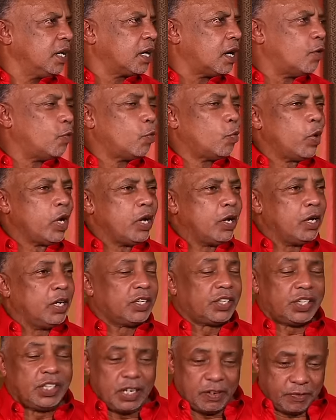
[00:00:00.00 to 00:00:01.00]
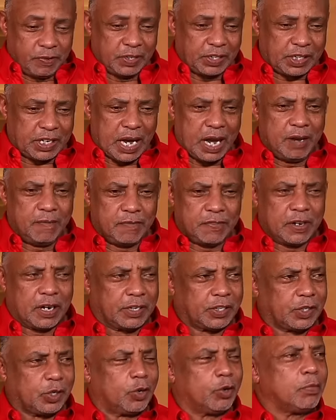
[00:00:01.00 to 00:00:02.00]
When the safest time for
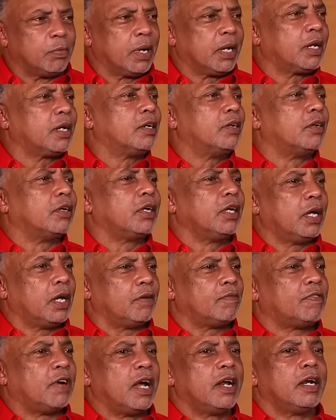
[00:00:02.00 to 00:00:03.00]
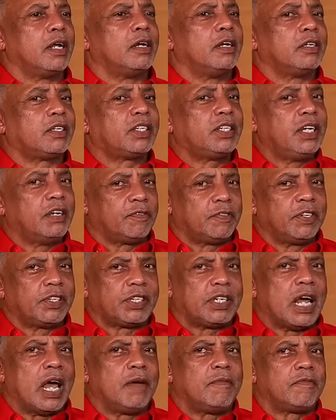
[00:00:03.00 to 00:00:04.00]
your sound man, you know, yeah, vinyl. The
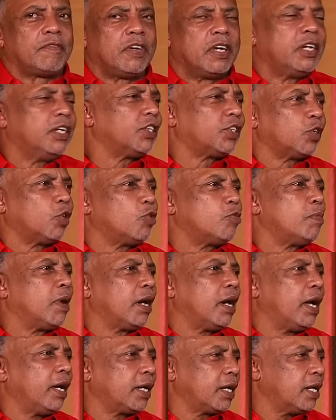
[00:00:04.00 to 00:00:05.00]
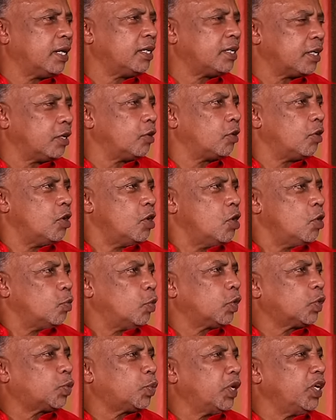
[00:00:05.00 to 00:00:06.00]
safest time for any sound man, I can tell you,
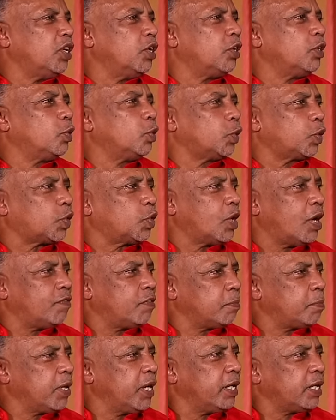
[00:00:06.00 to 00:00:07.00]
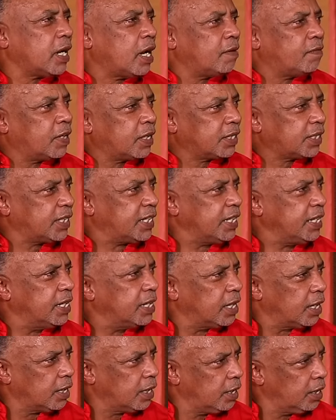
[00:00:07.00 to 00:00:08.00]
was when you used to have a plate of a
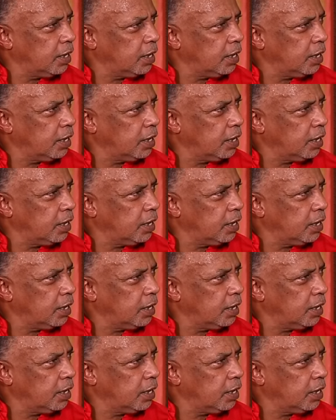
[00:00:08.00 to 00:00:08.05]
steel.